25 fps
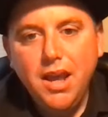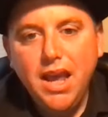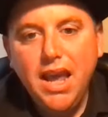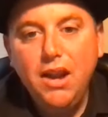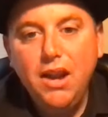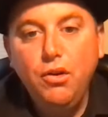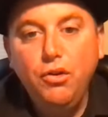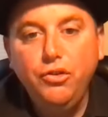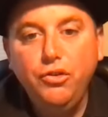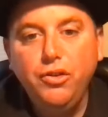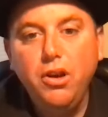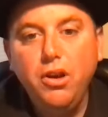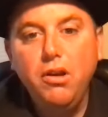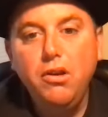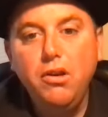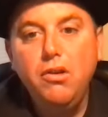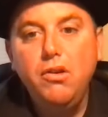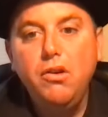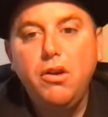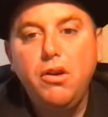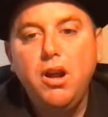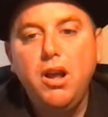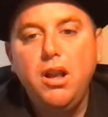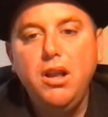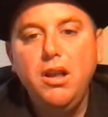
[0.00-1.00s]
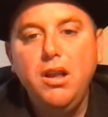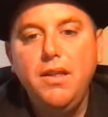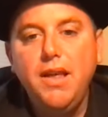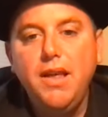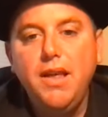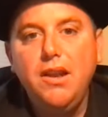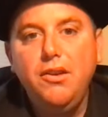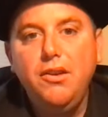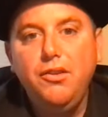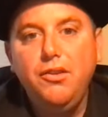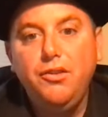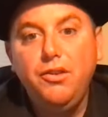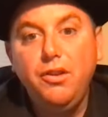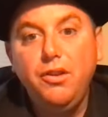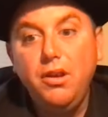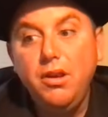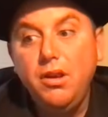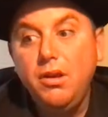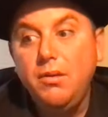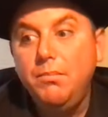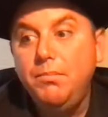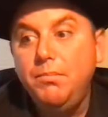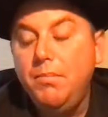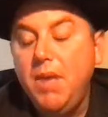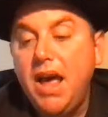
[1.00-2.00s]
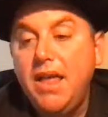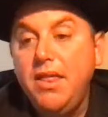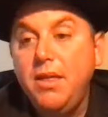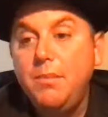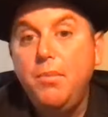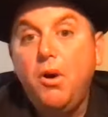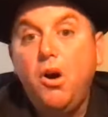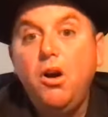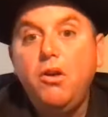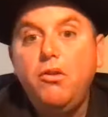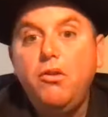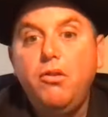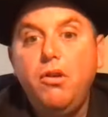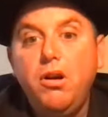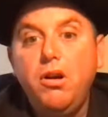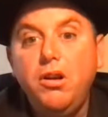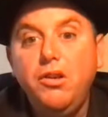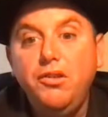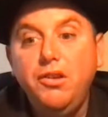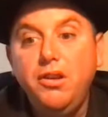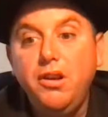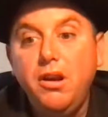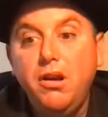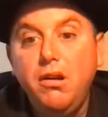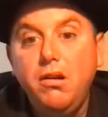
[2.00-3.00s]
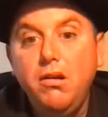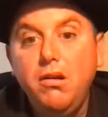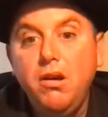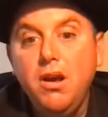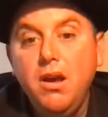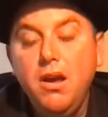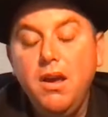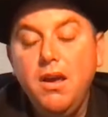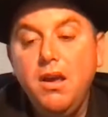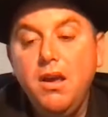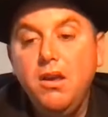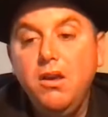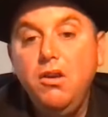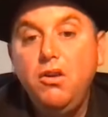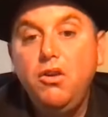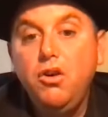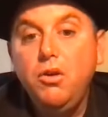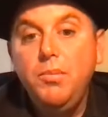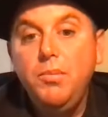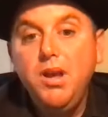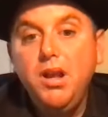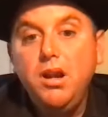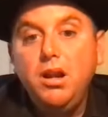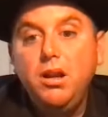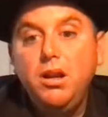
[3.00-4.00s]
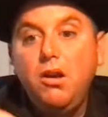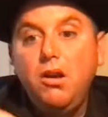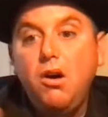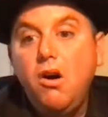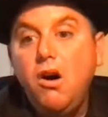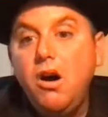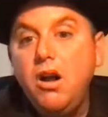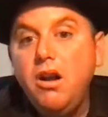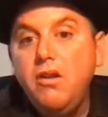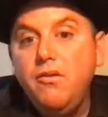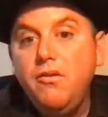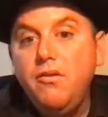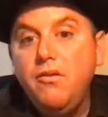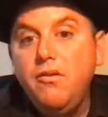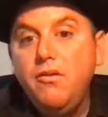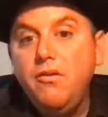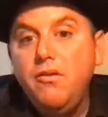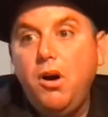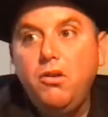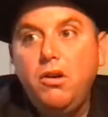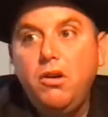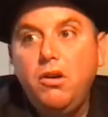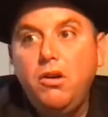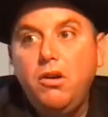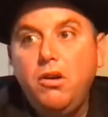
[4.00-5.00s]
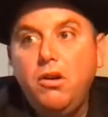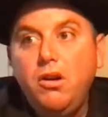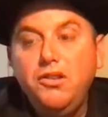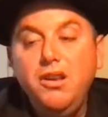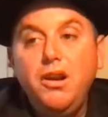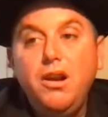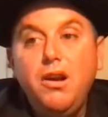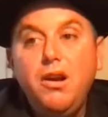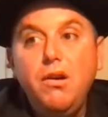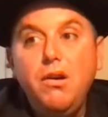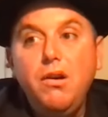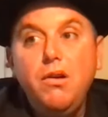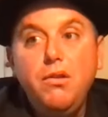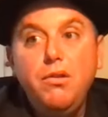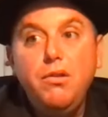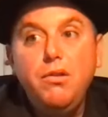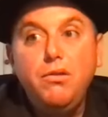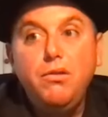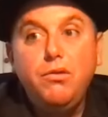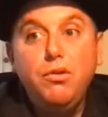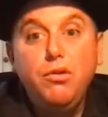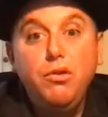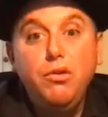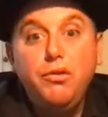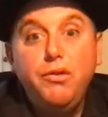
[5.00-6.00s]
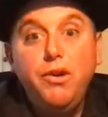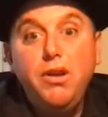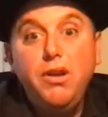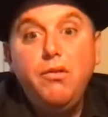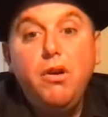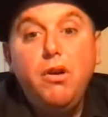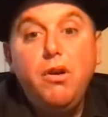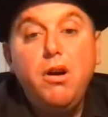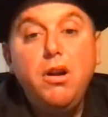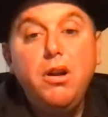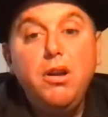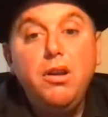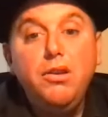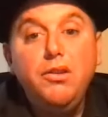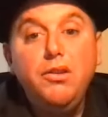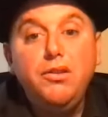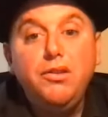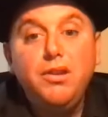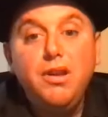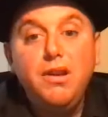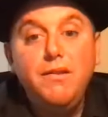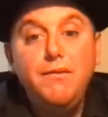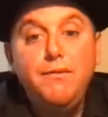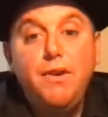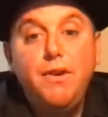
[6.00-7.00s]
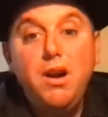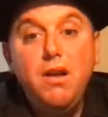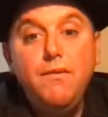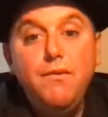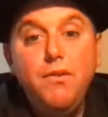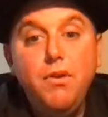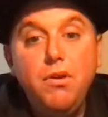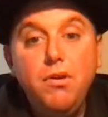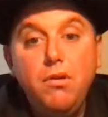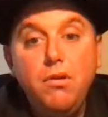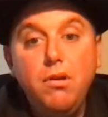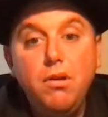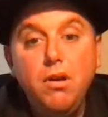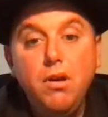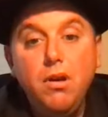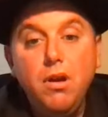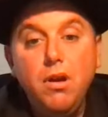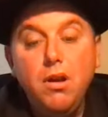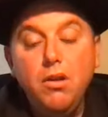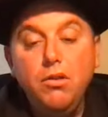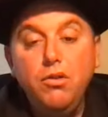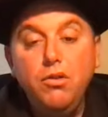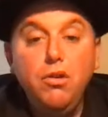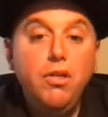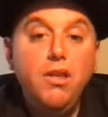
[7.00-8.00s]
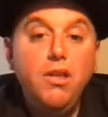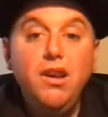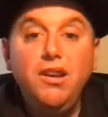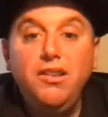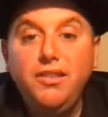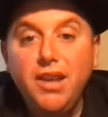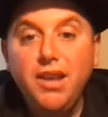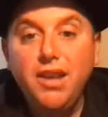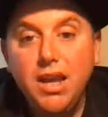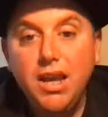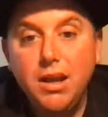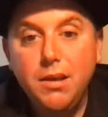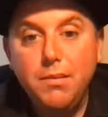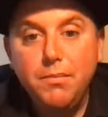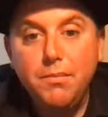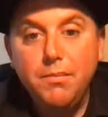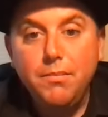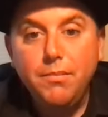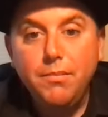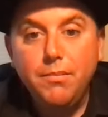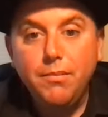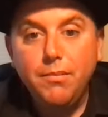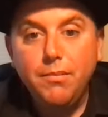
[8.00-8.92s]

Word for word: also, not only that, just the other bike riders, you know, you could be in a line of bike riders and, you know, two or three riders in front of you do the same